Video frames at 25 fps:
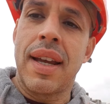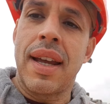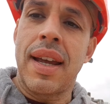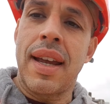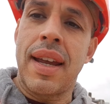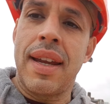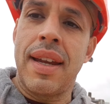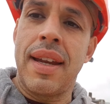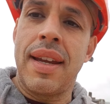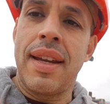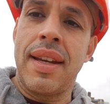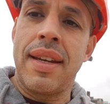
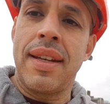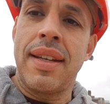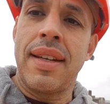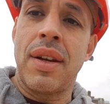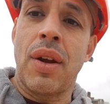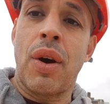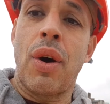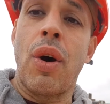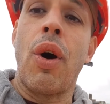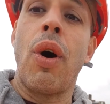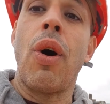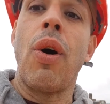and
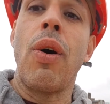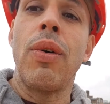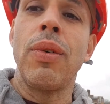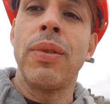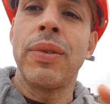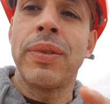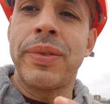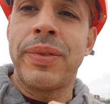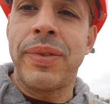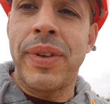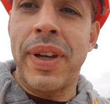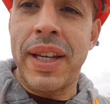
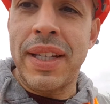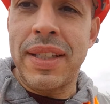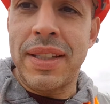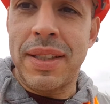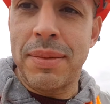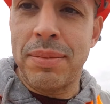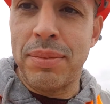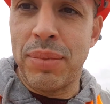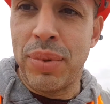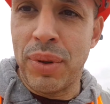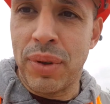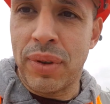on
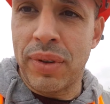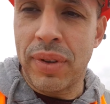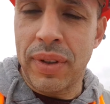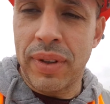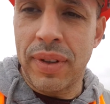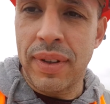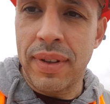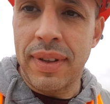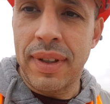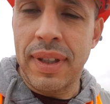facebook